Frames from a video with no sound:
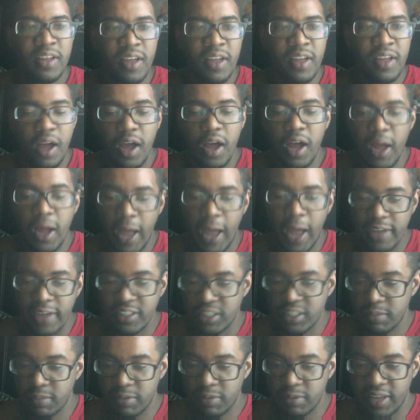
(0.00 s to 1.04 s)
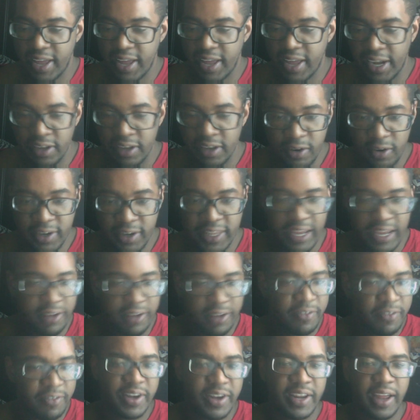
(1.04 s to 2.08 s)
I just been like learning
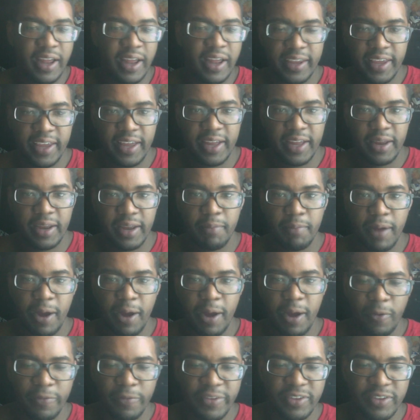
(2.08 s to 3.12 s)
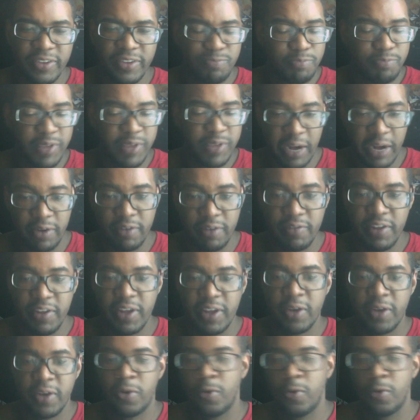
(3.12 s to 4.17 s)
everything I can about this big
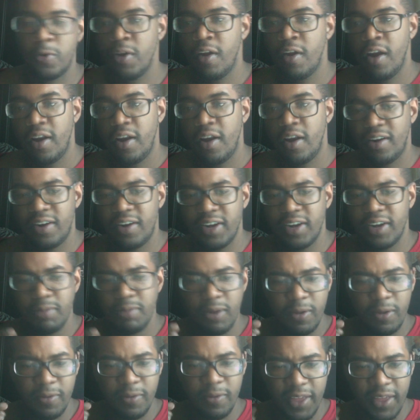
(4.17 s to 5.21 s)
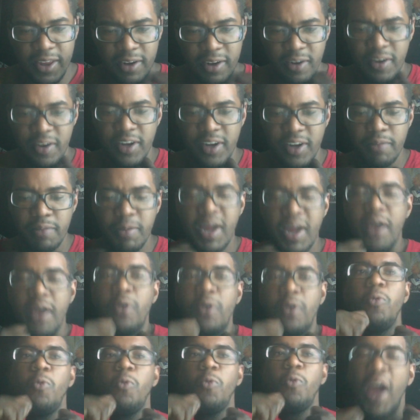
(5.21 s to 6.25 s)
reveal, learning
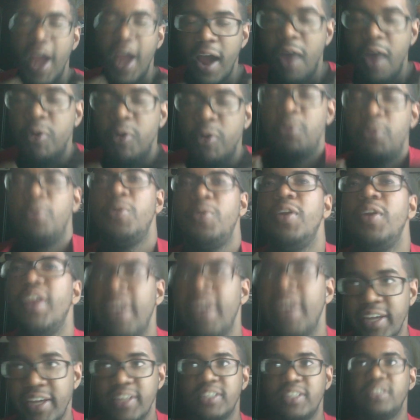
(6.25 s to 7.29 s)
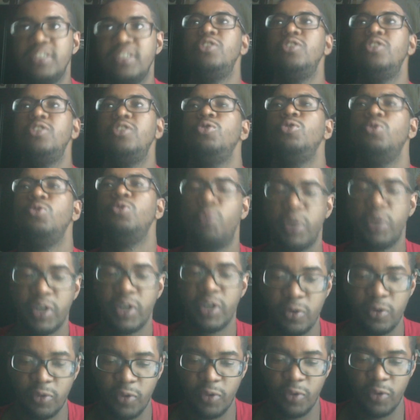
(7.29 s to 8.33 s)
about how it relates to
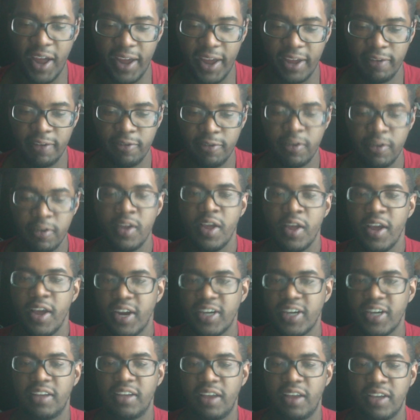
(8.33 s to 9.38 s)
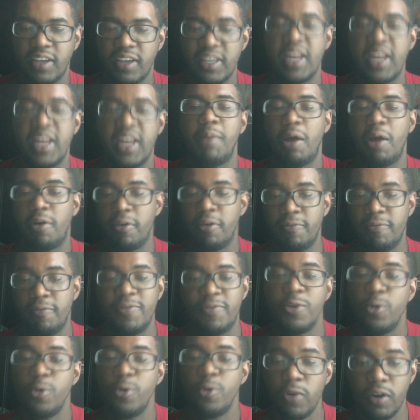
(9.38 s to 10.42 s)
real life. Kind of like I said in my
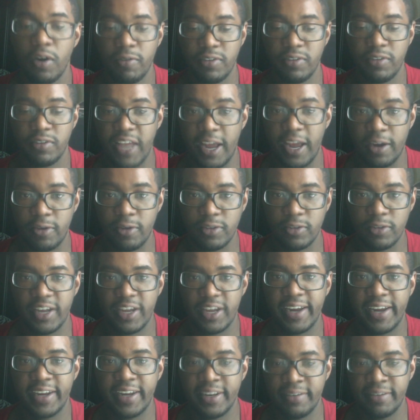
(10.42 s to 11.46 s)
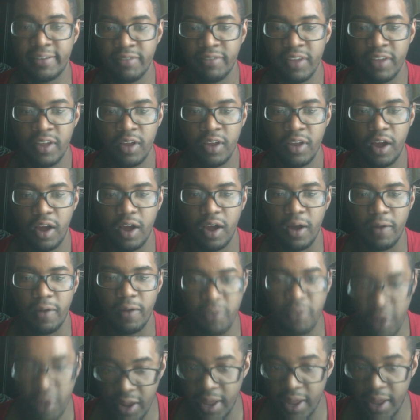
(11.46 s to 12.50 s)
review of Attack on Titan,
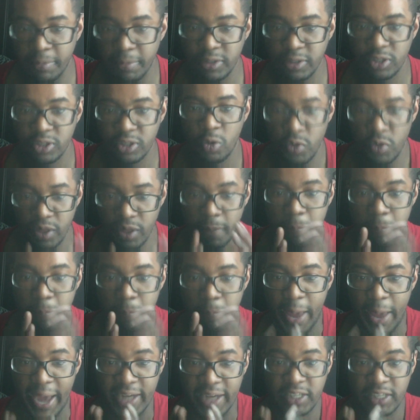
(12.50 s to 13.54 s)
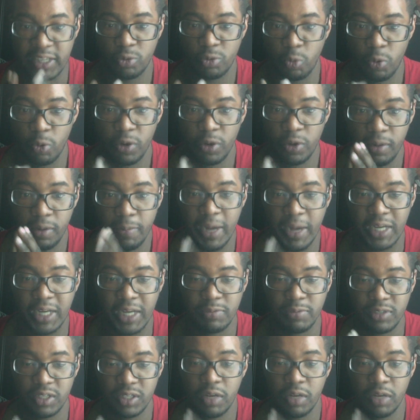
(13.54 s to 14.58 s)
for an episode when the backstory in the
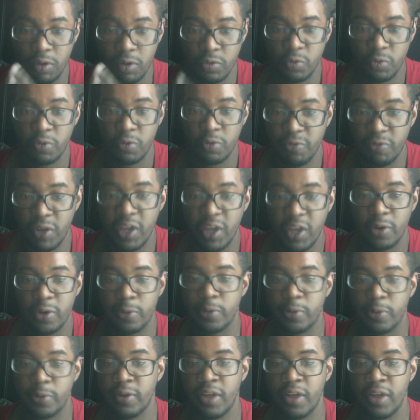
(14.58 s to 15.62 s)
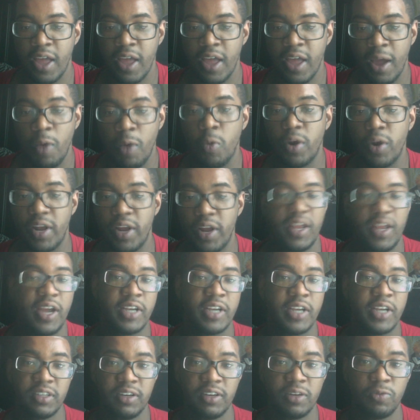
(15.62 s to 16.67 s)
basement stuff was revealed, one thing I
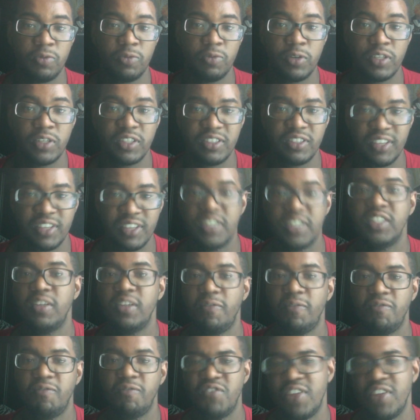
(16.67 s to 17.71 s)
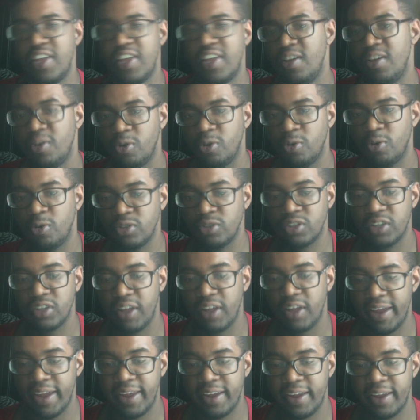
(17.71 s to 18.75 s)
said was this feels
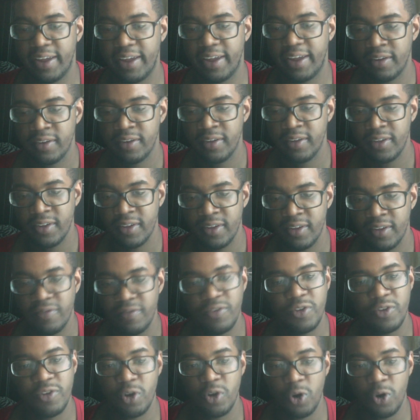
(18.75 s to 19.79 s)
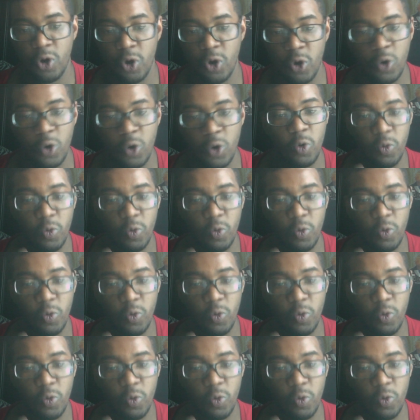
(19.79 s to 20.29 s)
like, you know,